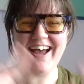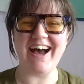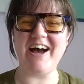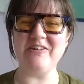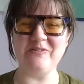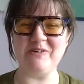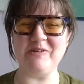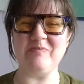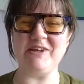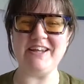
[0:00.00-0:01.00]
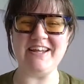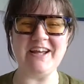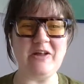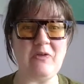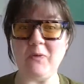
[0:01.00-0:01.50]
I don't want to be
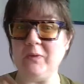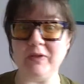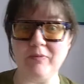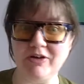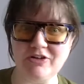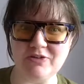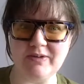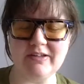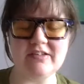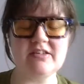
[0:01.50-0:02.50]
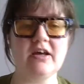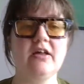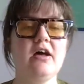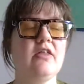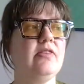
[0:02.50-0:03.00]
the only one doing this.
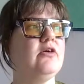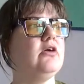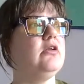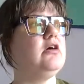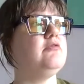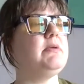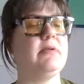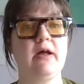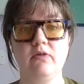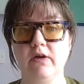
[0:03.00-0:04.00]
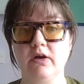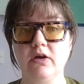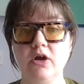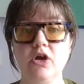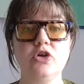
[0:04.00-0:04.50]
There are a lot of people out there
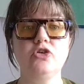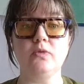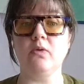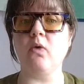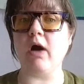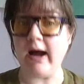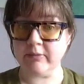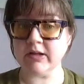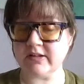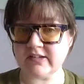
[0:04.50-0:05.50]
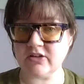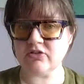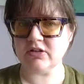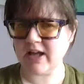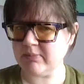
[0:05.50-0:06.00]
doing what I would
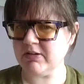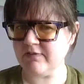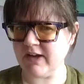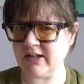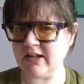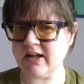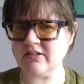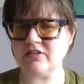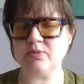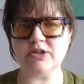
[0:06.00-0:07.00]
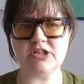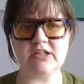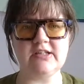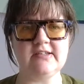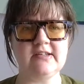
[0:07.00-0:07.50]
consider adaptive fan dance, which
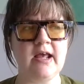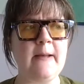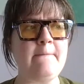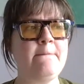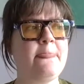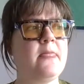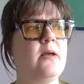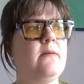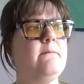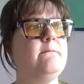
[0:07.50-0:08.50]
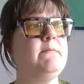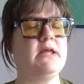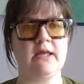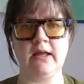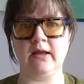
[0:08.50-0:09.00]
is
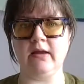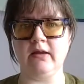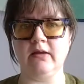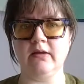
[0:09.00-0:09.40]
making